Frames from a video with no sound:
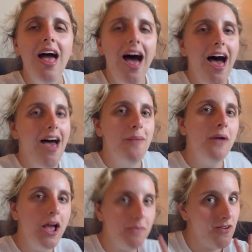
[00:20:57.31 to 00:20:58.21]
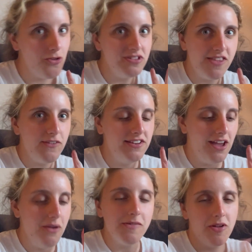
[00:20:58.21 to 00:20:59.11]
Hope you enjoyed this
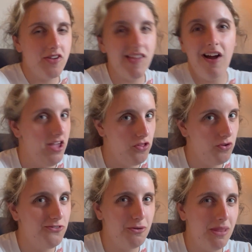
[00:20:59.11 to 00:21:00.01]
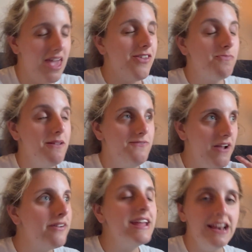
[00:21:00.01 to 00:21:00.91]
video as much as I enjoyed filming it. It's been
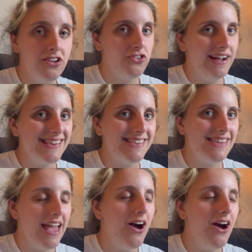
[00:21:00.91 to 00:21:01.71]
very interesting.